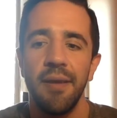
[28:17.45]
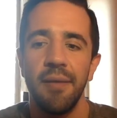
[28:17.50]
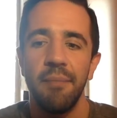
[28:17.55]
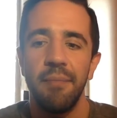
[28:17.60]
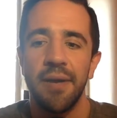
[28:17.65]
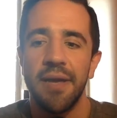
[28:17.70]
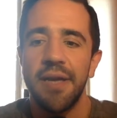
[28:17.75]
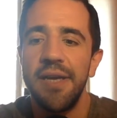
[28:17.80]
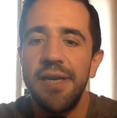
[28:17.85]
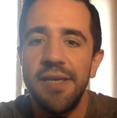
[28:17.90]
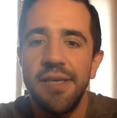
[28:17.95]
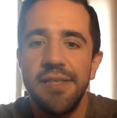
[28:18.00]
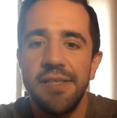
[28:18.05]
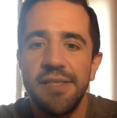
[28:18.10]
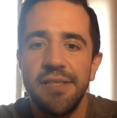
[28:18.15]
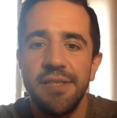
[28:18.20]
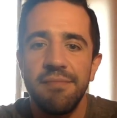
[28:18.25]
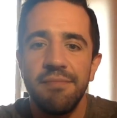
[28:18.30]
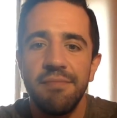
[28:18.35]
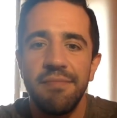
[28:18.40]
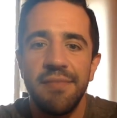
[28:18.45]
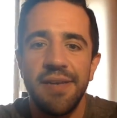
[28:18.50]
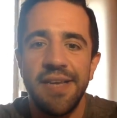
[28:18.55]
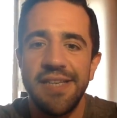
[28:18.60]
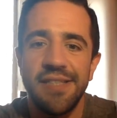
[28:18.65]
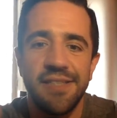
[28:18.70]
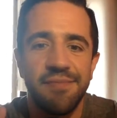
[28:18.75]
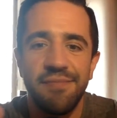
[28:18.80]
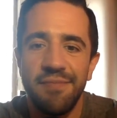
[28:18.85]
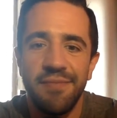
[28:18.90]
because
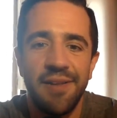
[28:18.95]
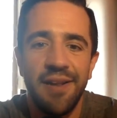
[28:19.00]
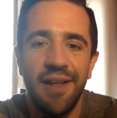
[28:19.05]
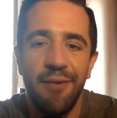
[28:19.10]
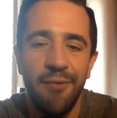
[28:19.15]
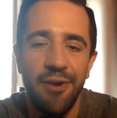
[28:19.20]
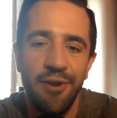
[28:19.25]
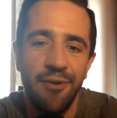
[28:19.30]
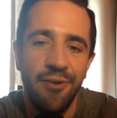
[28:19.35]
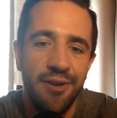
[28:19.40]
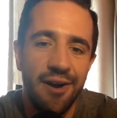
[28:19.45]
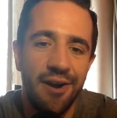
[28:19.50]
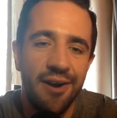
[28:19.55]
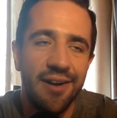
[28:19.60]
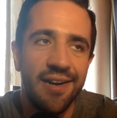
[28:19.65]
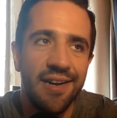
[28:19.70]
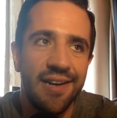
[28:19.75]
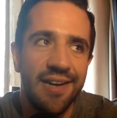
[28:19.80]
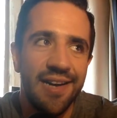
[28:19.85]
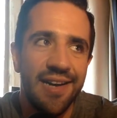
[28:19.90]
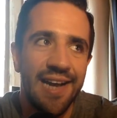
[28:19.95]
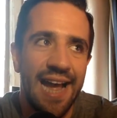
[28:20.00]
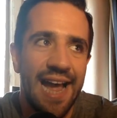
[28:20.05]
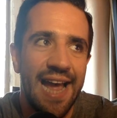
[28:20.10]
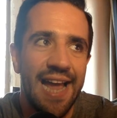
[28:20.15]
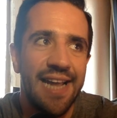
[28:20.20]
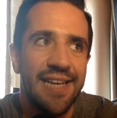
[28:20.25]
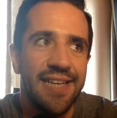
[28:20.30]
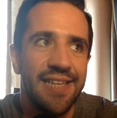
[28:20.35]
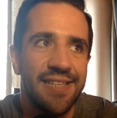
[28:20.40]
it's like when you're younger
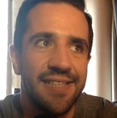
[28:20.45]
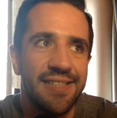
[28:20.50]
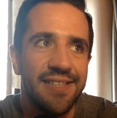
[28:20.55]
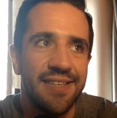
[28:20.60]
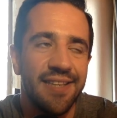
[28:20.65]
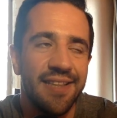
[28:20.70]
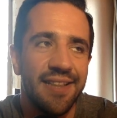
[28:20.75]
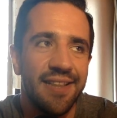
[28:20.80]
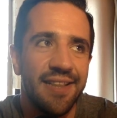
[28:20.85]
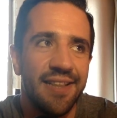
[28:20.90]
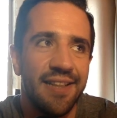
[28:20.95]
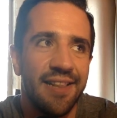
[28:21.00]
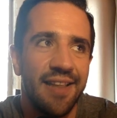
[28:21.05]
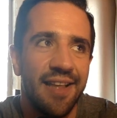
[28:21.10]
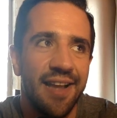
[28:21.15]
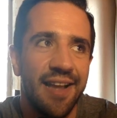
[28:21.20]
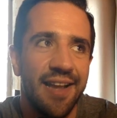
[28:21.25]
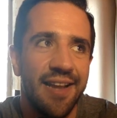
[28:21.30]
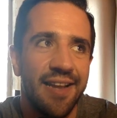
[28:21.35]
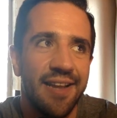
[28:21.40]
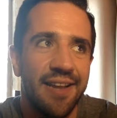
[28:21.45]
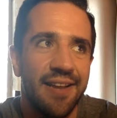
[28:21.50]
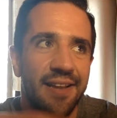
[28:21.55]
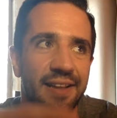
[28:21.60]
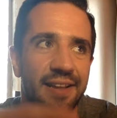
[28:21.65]
and like